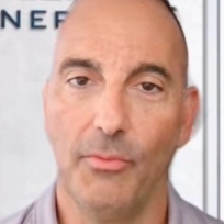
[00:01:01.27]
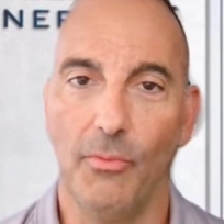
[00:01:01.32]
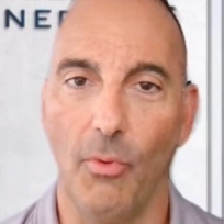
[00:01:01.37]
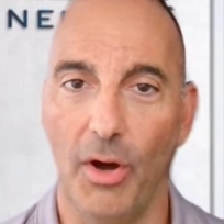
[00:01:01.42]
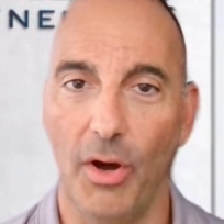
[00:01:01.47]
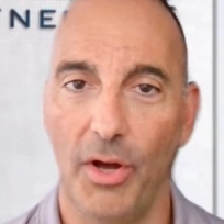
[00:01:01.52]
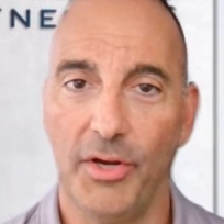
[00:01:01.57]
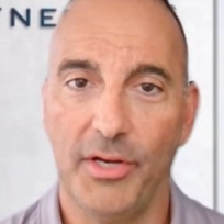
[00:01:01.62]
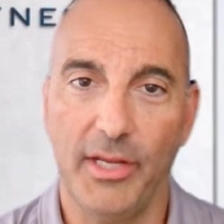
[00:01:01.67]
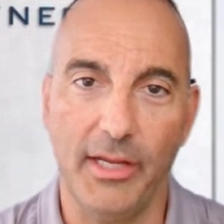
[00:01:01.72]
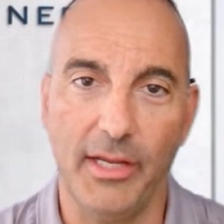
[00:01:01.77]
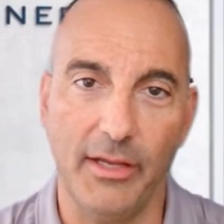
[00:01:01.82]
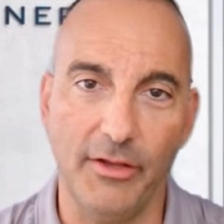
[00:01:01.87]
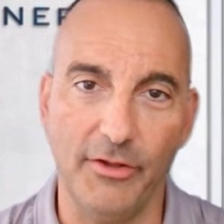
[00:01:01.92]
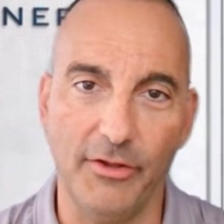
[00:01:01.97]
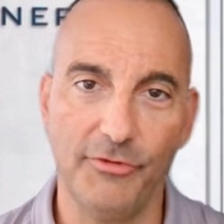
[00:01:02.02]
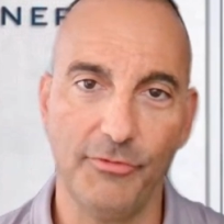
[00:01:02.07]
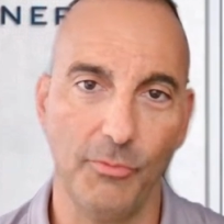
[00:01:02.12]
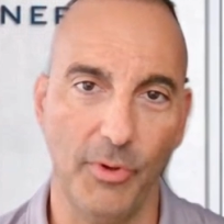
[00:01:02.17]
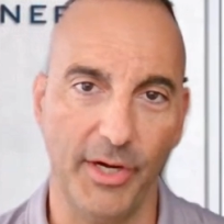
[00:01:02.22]
One
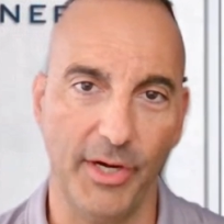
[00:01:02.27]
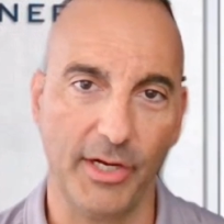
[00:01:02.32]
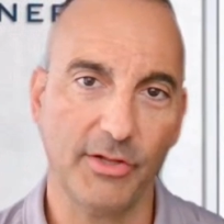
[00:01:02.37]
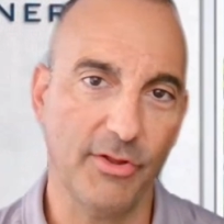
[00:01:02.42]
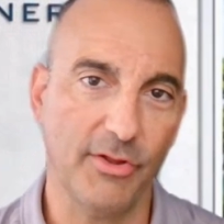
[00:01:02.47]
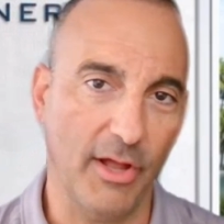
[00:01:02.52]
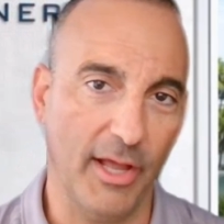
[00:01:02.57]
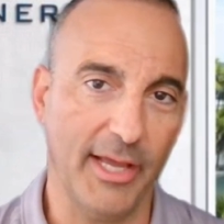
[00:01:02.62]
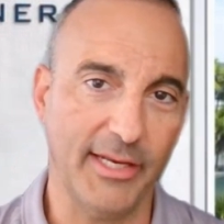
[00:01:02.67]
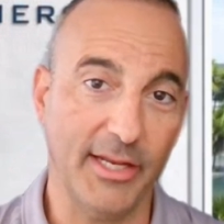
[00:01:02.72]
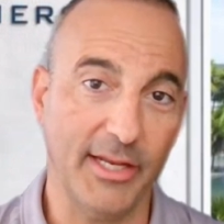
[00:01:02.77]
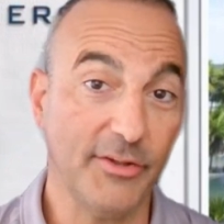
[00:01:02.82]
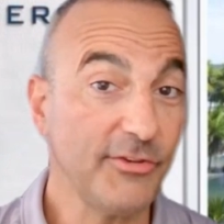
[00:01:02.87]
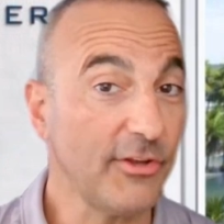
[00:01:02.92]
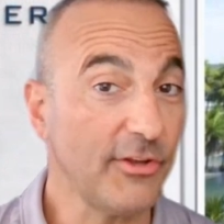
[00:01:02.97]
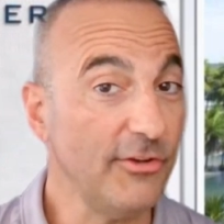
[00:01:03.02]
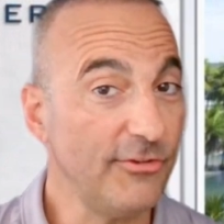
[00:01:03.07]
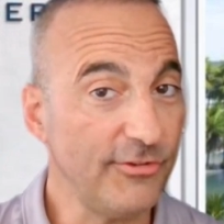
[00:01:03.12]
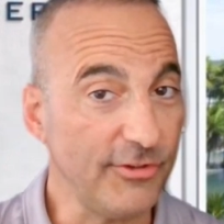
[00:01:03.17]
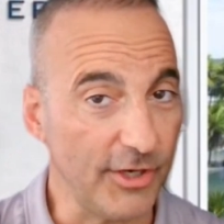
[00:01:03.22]
is when a client is
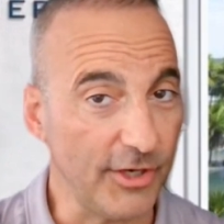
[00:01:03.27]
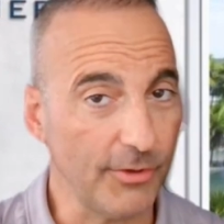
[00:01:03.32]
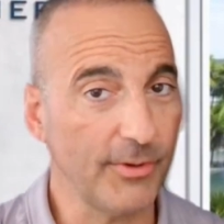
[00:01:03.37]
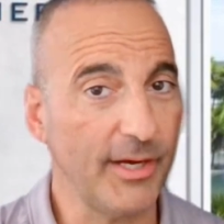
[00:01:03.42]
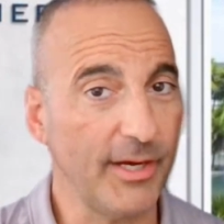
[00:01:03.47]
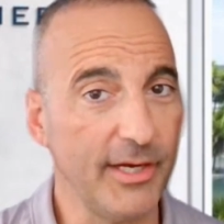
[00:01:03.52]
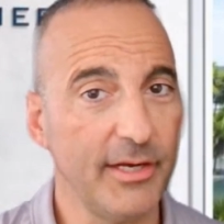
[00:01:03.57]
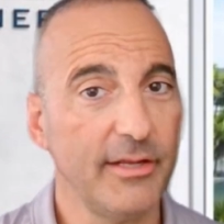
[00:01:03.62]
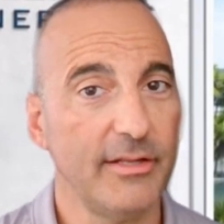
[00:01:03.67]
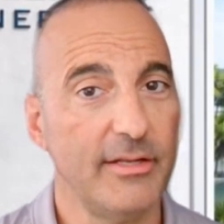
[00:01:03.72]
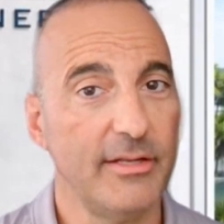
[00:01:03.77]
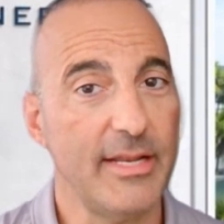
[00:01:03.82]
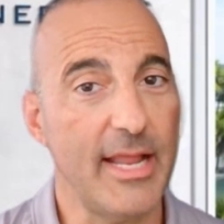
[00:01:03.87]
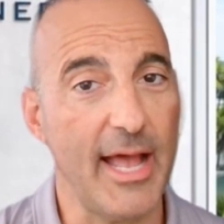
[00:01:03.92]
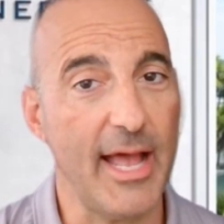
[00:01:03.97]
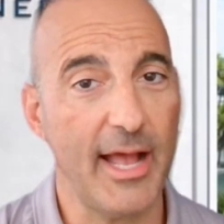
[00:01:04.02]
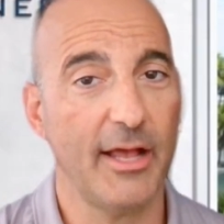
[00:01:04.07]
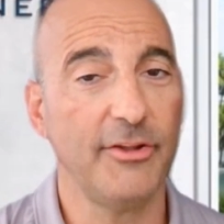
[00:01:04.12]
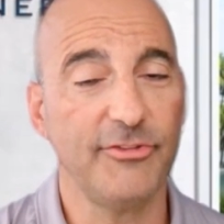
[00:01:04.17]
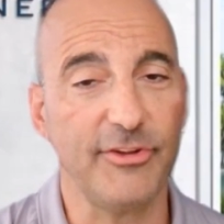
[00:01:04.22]
considering
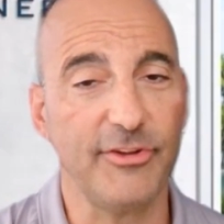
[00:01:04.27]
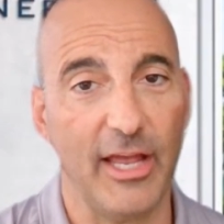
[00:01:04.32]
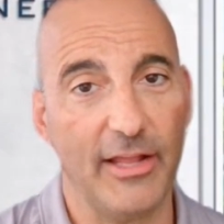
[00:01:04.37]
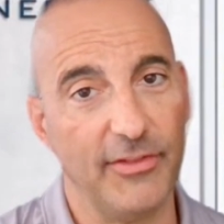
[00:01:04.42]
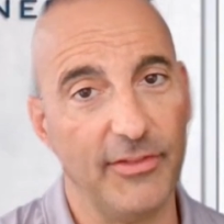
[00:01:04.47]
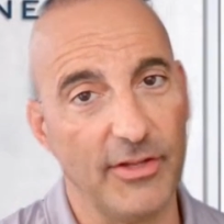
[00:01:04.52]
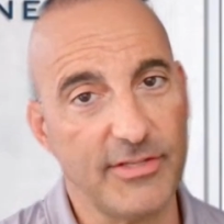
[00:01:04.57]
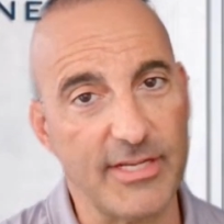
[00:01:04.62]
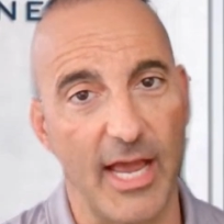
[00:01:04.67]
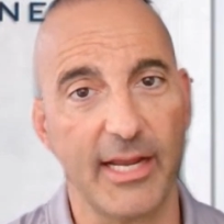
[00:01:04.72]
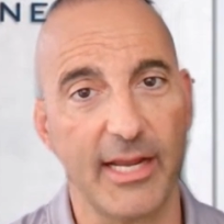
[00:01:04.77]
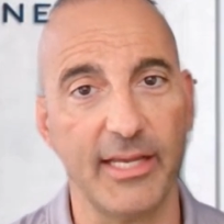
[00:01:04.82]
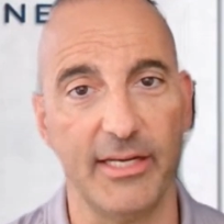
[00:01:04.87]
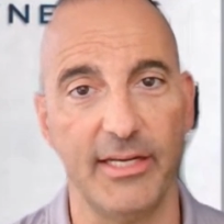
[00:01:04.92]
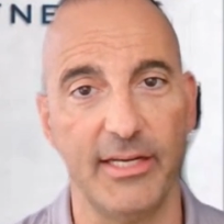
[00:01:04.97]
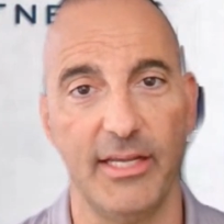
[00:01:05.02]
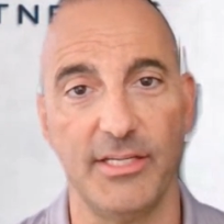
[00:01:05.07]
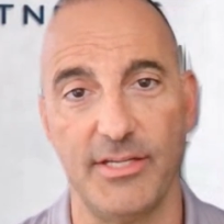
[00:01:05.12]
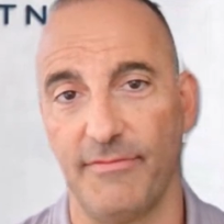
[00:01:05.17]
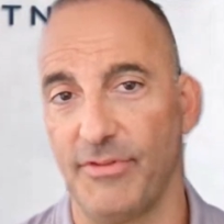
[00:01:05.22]
NaaS, and the second
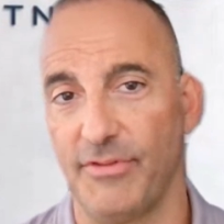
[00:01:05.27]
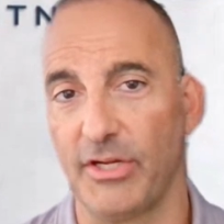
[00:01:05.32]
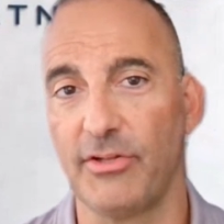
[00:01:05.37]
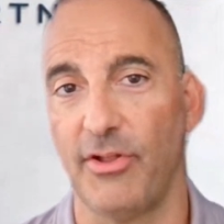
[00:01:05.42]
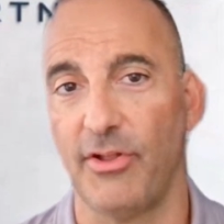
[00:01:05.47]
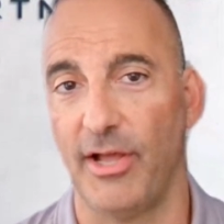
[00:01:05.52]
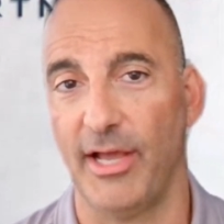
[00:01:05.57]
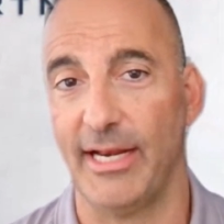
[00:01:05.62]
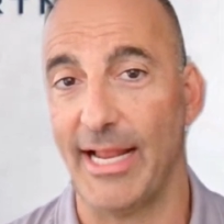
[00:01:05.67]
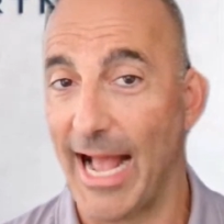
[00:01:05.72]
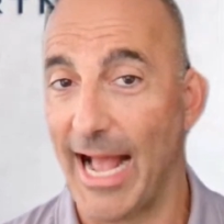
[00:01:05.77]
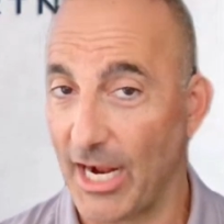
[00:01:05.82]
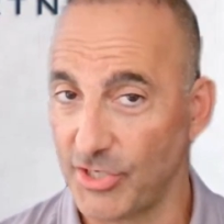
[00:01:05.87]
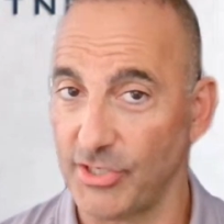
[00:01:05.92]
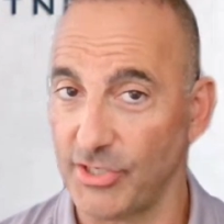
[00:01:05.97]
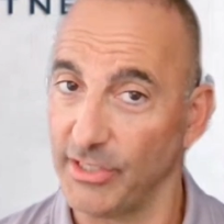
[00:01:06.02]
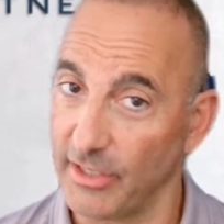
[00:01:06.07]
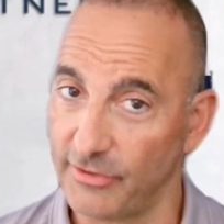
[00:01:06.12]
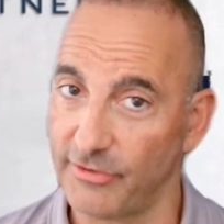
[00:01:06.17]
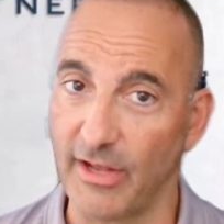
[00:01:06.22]
is if the client
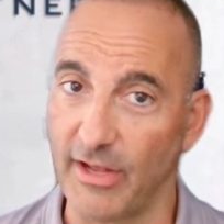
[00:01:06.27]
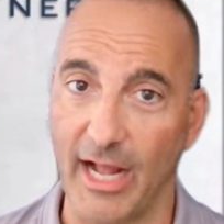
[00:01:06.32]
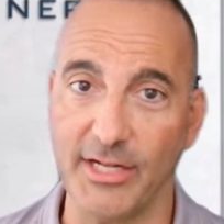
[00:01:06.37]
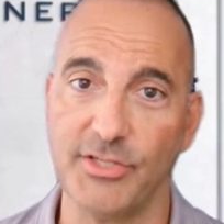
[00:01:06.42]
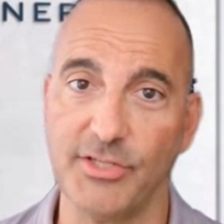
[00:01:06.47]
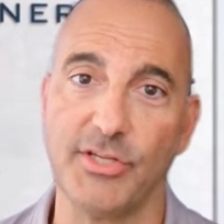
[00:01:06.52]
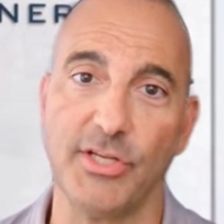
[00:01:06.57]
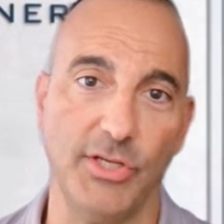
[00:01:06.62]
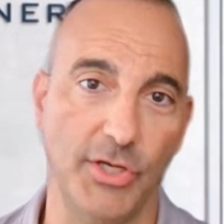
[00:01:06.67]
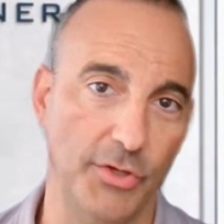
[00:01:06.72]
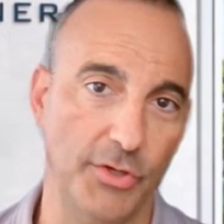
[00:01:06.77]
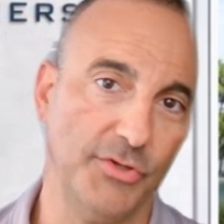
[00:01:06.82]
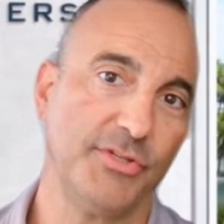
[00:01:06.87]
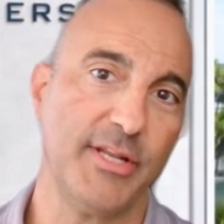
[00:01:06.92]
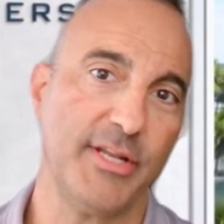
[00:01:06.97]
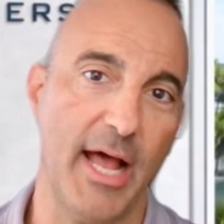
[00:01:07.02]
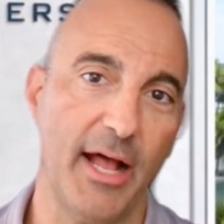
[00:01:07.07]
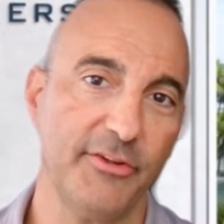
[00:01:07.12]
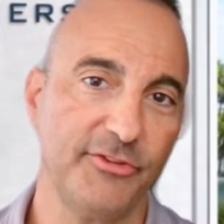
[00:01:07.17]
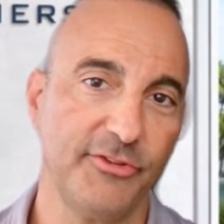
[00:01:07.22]
actually decides to use
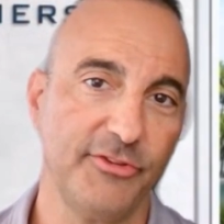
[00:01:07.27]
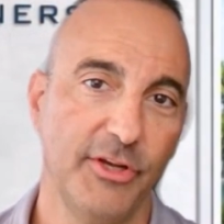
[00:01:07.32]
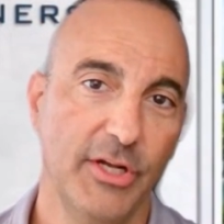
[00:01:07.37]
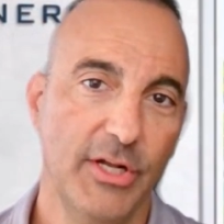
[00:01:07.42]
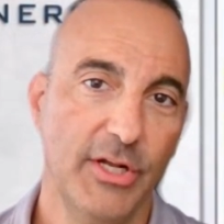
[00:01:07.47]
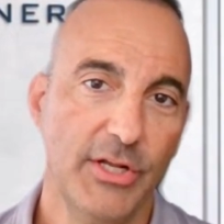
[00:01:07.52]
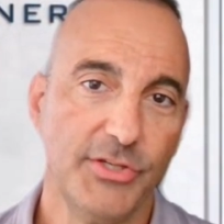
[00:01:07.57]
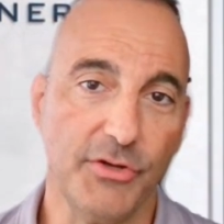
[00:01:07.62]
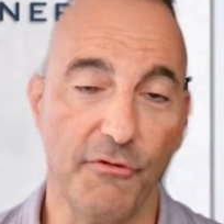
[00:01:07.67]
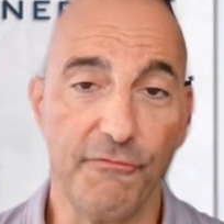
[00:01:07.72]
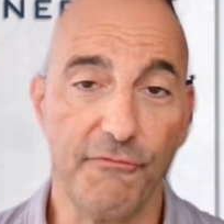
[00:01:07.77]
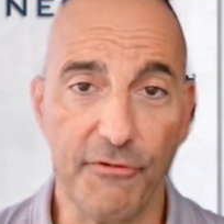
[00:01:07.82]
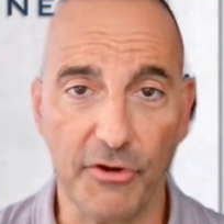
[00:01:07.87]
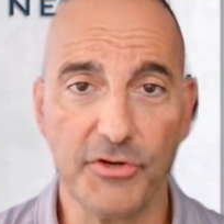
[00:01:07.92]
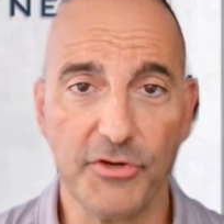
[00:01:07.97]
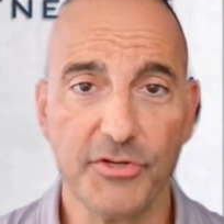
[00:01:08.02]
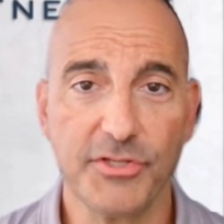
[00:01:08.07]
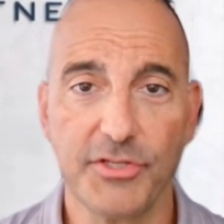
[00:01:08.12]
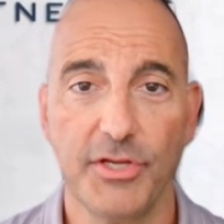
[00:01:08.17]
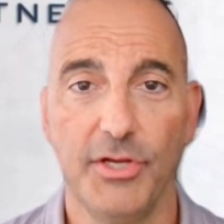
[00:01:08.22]
NaaS. So
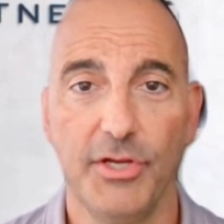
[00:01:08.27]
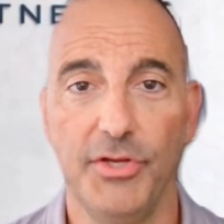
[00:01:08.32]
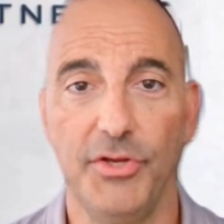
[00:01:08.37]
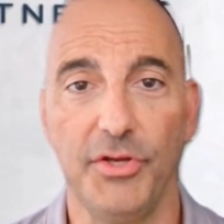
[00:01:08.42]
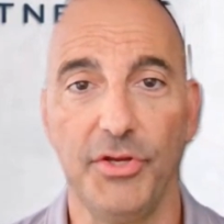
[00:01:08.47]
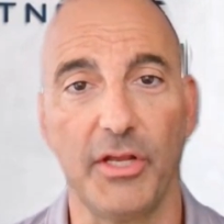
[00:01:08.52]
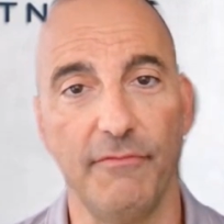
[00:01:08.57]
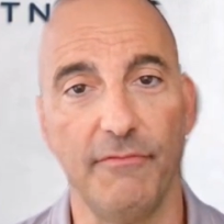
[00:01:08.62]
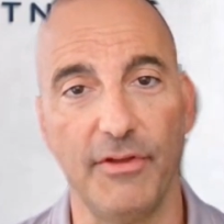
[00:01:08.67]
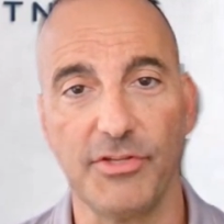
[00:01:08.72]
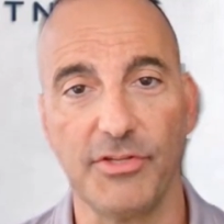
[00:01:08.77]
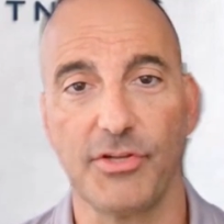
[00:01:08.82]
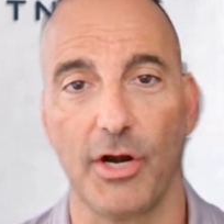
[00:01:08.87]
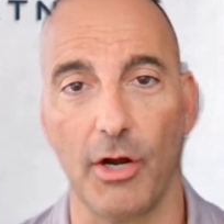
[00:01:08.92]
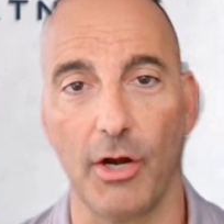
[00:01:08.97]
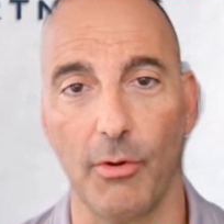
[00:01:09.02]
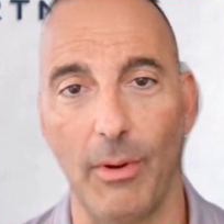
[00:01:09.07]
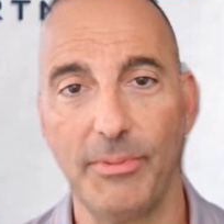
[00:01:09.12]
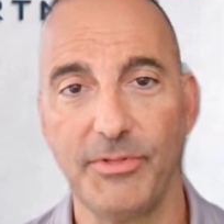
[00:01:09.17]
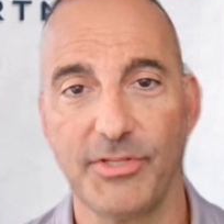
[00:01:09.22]
first, you can visit
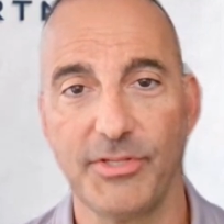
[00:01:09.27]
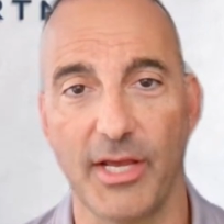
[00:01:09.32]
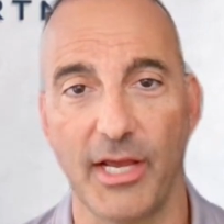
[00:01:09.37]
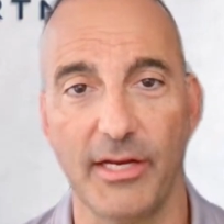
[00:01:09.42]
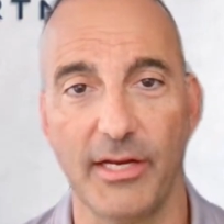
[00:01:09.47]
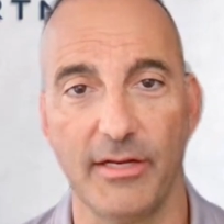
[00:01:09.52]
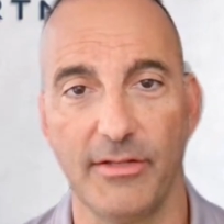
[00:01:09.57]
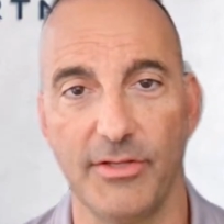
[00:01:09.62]
our website.